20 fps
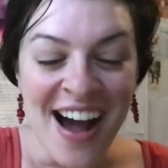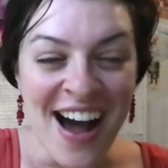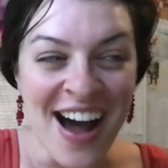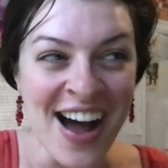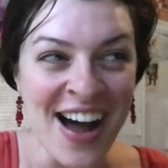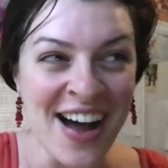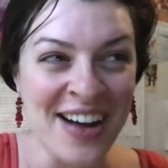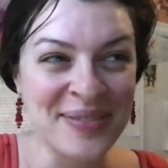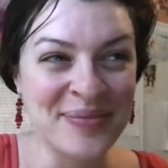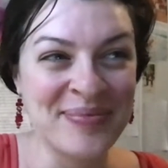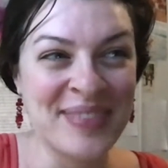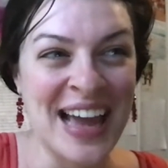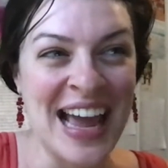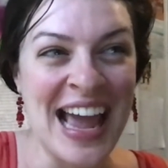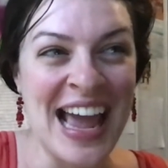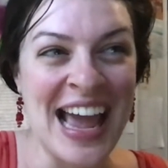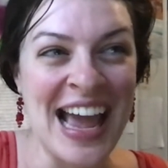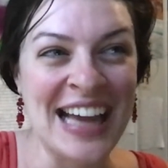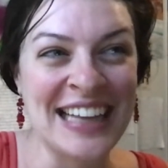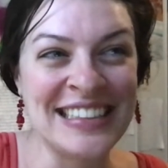
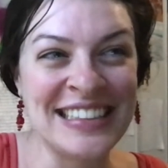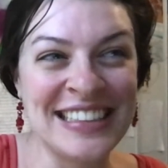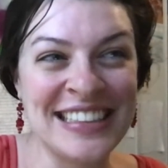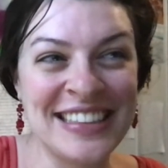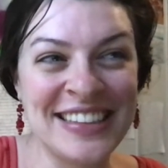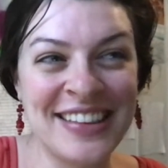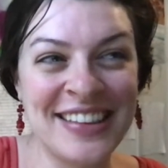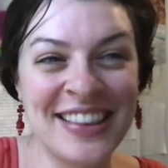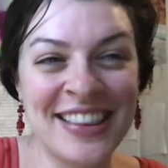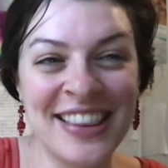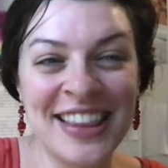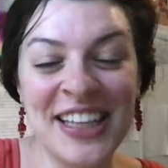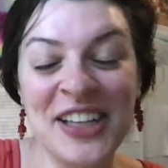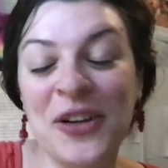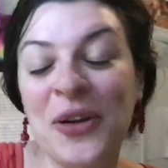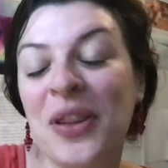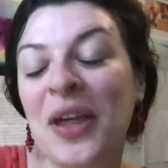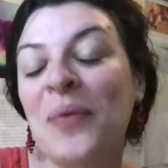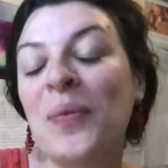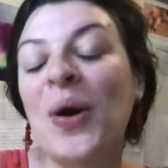And
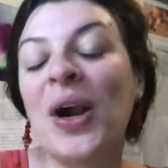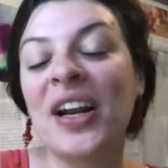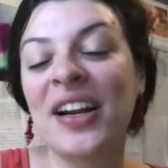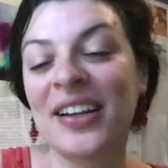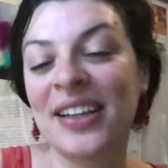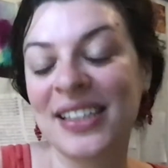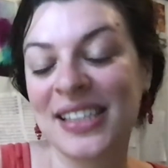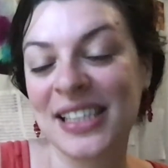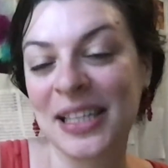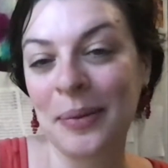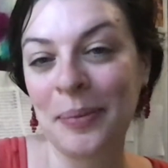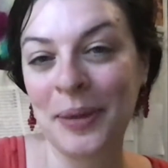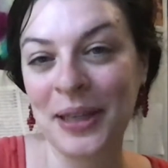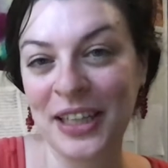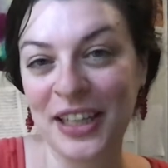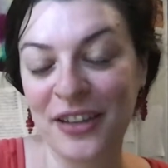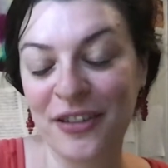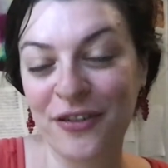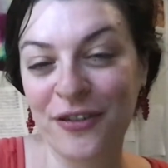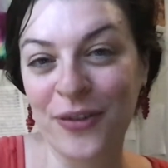they wanted it to
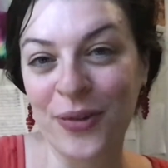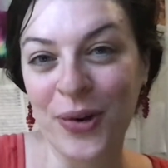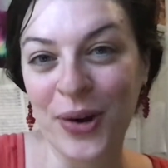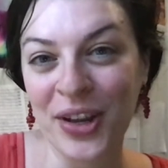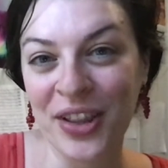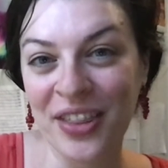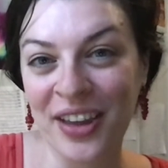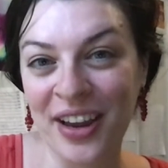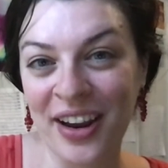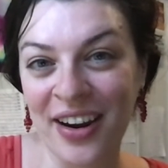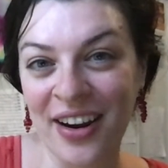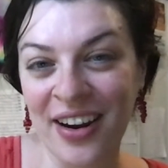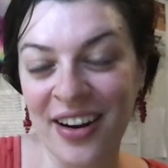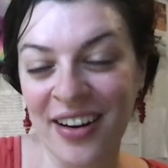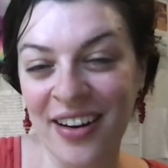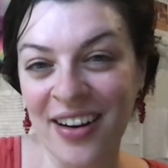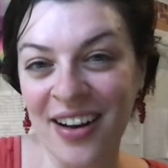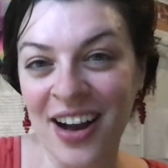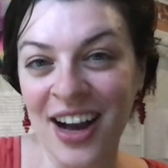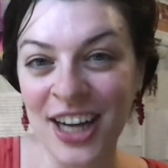be for
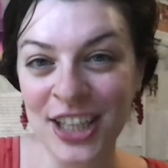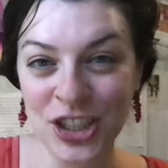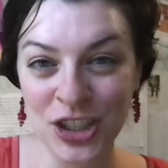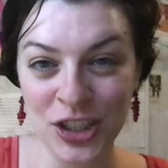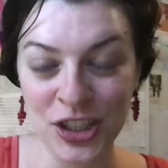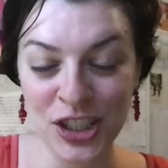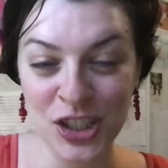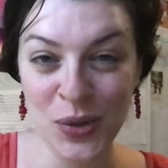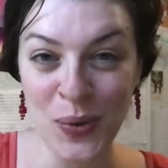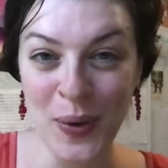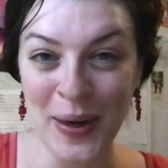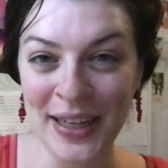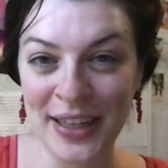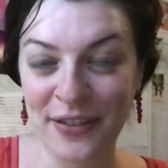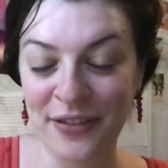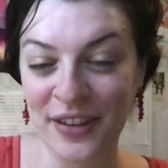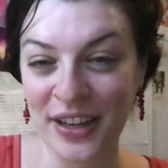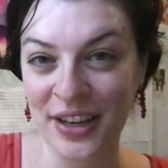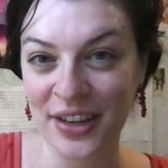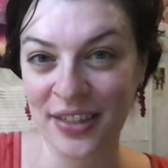their
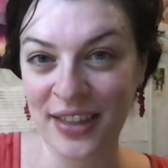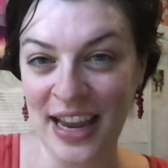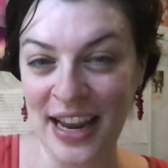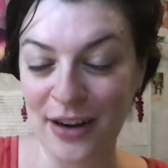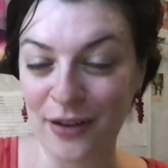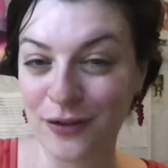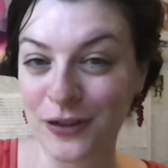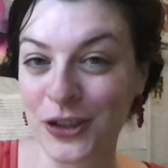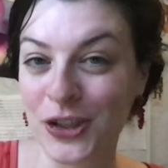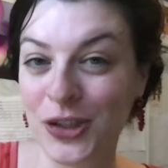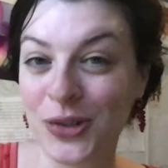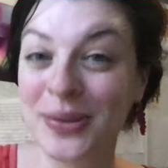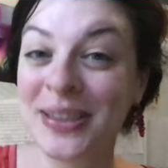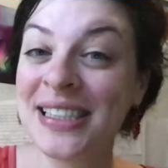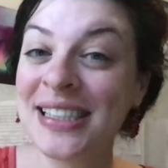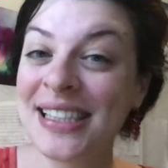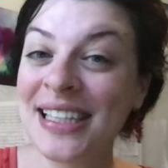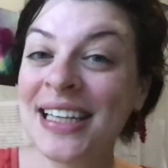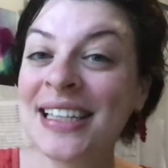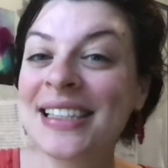125th anniversary
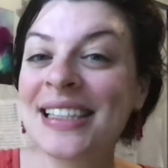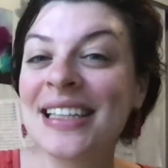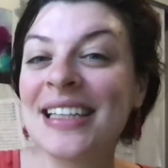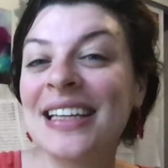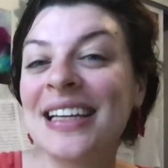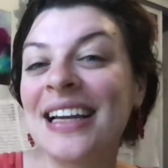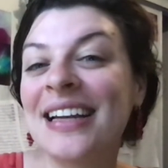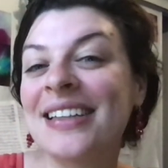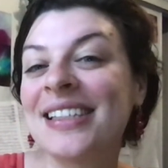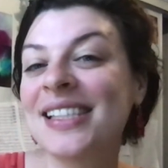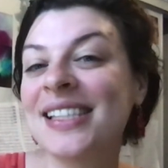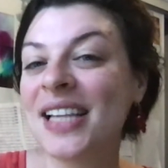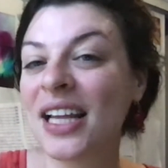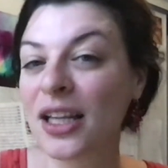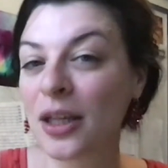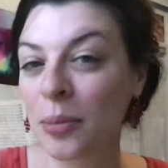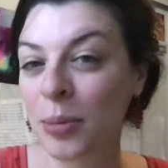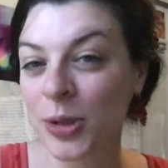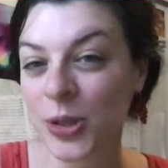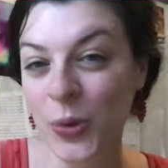season and a
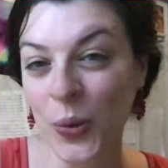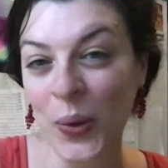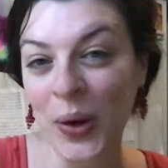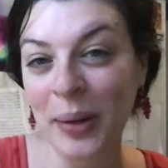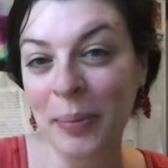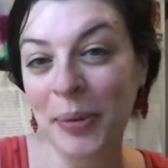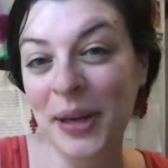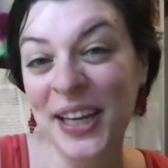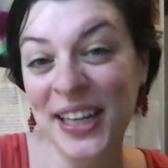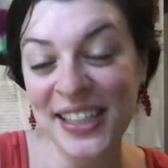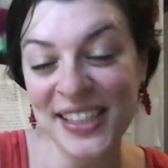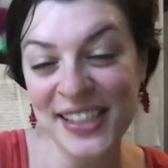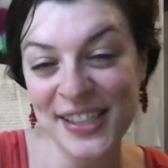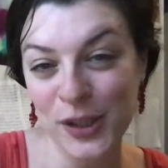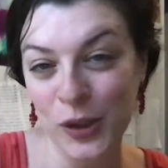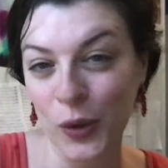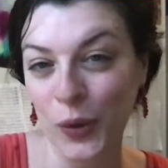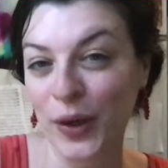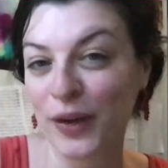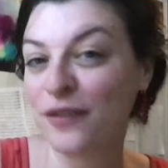celebratory piece,
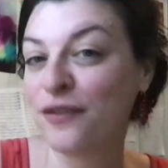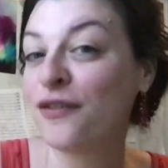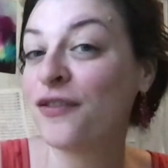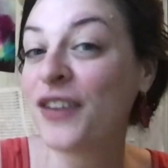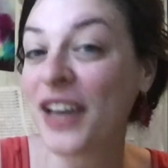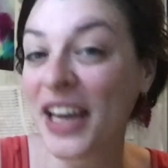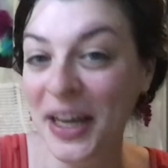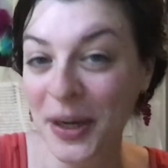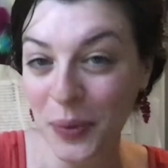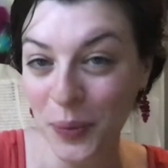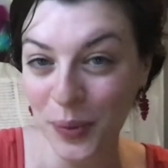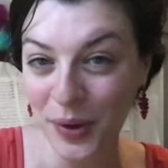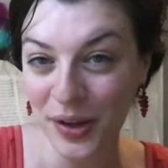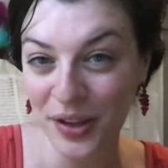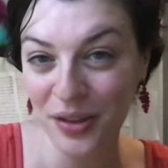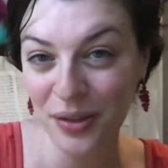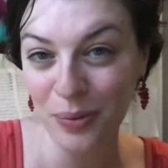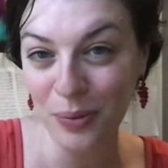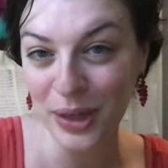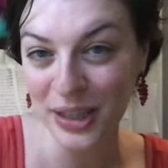so it fit
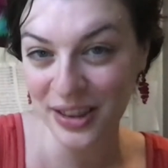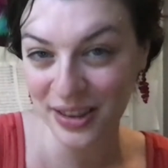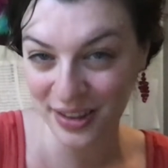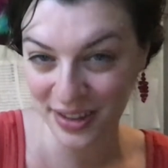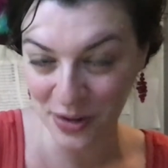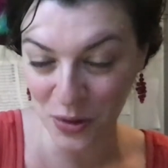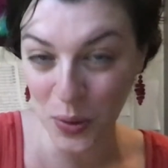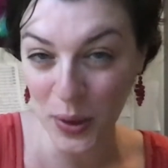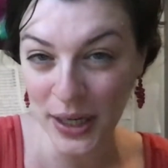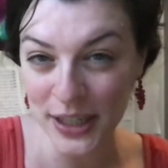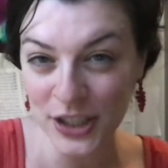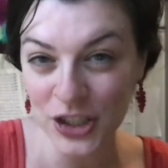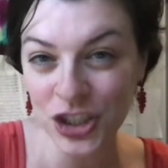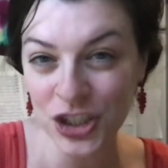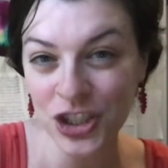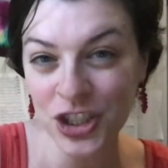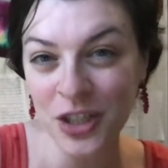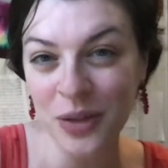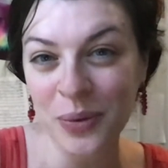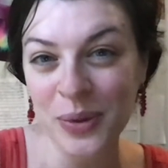with what the
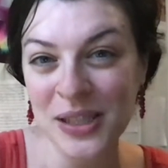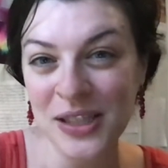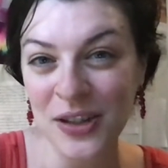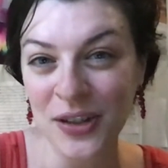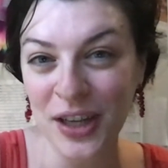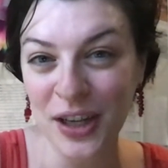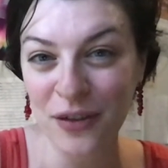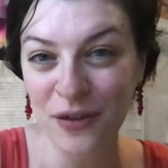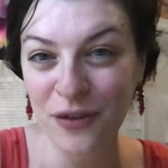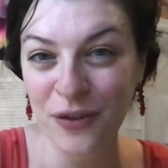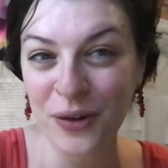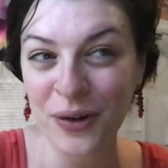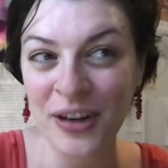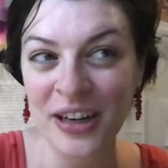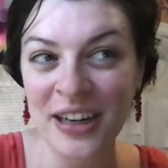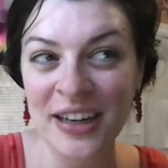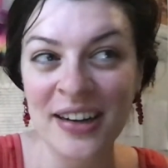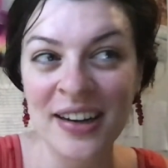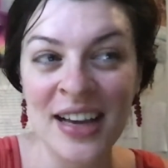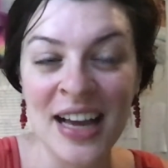orchestra was looking
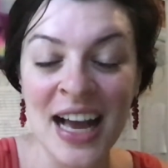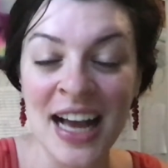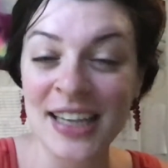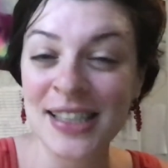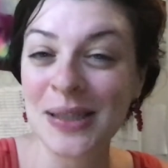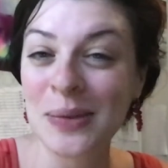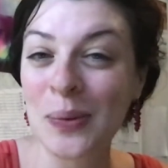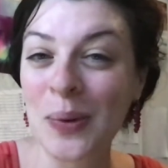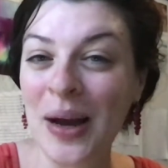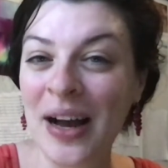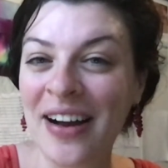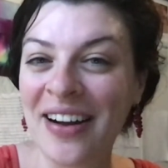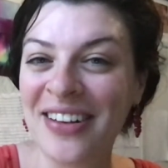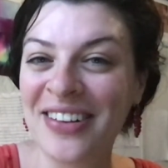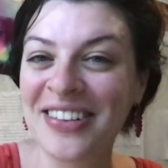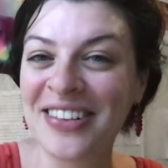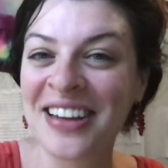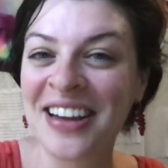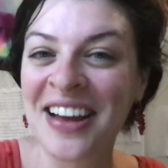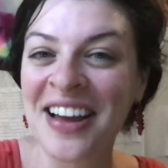for as well.